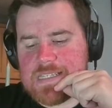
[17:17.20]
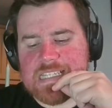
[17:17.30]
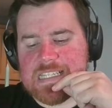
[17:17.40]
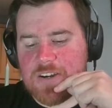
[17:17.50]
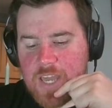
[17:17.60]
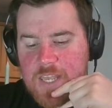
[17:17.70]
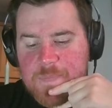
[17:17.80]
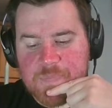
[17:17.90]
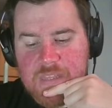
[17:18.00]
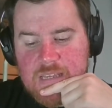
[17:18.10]
Okay.
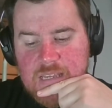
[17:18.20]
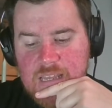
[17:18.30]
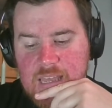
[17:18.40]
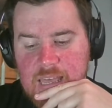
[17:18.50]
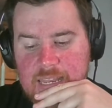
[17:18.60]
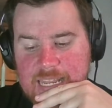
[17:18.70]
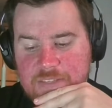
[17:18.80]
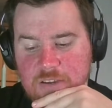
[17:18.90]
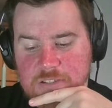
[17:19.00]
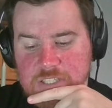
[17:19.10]
Now
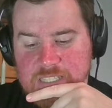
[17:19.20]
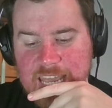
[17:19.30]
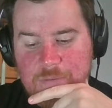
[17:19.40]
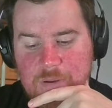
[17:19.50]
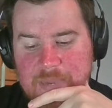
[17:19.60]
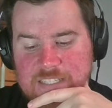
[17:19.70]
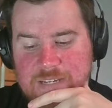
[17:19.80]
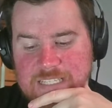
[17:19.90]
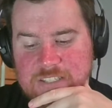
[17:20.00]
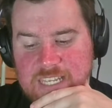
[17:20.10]
that you understand what makes a
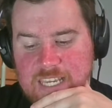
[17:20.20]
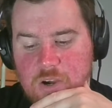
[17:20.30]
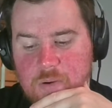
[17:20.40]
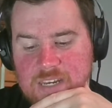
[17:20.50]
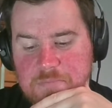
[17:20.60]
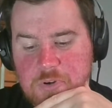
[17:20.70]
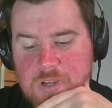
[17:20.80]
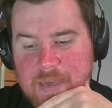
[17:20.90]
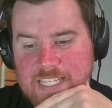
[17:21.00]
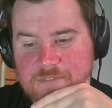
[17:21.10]
wrestler tick, go ahead and book a
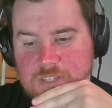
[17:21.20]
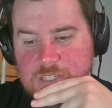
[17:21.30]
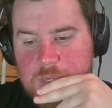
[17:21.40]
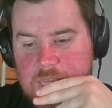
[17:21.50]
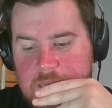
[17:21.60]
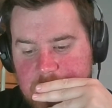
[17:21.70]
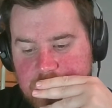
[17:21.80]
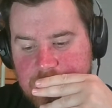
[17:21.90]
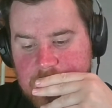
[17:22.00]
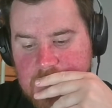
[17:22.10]
match for this week.
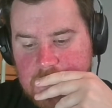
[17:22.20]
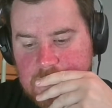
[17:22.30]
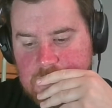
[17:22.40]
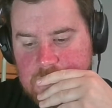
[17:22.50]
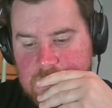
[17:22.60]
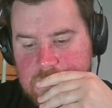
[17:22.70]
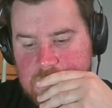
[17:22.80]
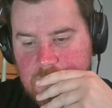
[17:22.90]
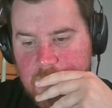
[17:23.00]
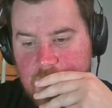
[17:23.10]

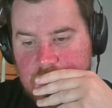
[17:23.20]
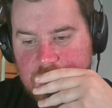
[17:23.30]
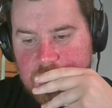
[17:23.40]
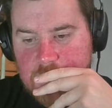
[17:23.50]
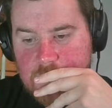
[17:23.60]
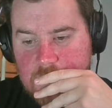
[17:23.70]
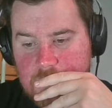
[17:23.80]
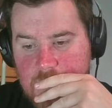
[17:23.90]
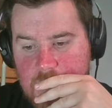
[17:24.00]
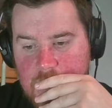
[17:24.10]
Okay.
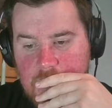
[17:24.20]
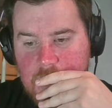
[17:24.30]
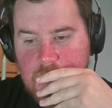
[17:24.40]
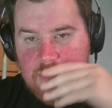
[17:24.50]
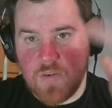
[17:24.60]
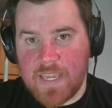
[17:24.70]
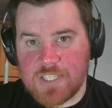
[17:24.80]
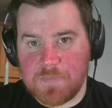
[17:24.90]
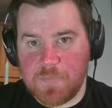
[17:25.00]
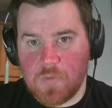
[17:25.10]
So I can
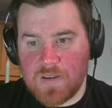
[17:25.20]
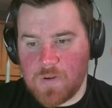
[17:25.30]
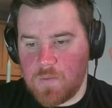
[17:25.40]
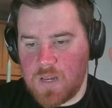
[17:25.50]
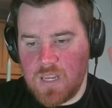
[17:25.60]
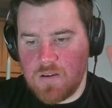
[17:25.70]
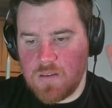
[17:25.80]
just book whatever I want here?